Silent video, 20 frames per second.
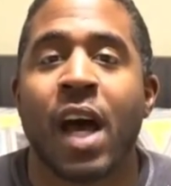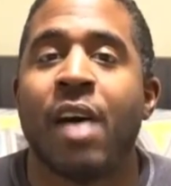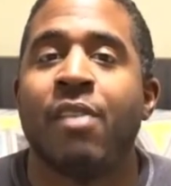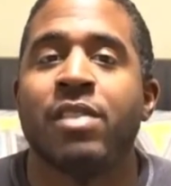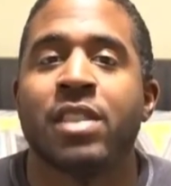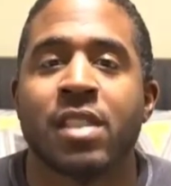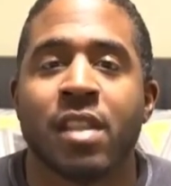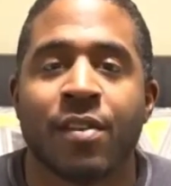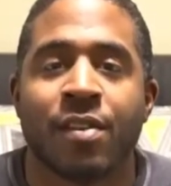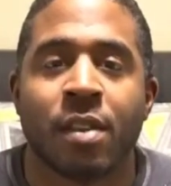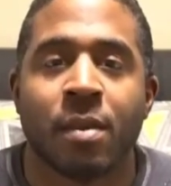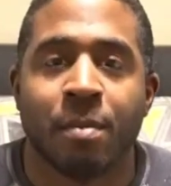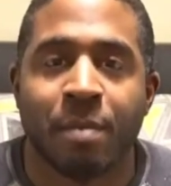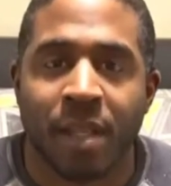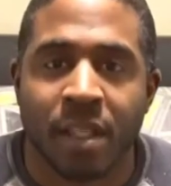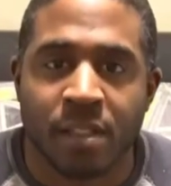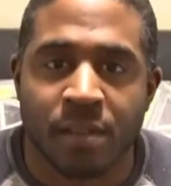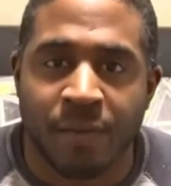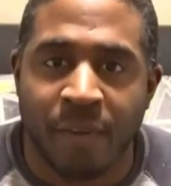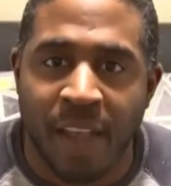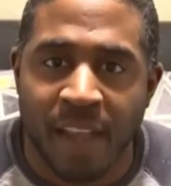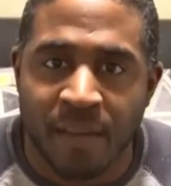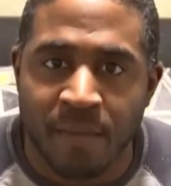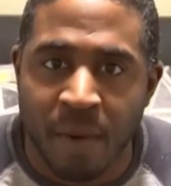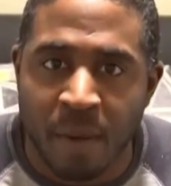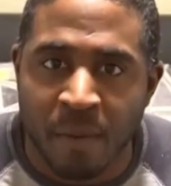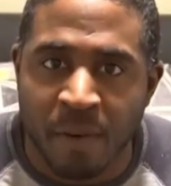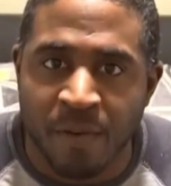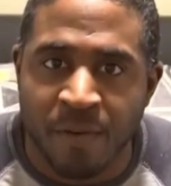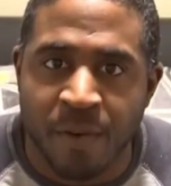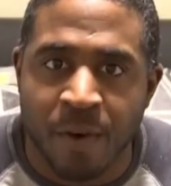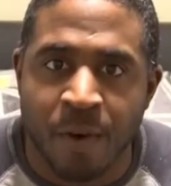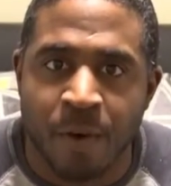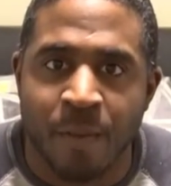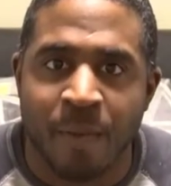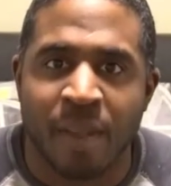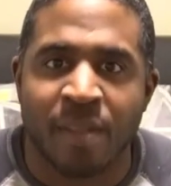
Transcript: I was never the biggest fan of memory foam.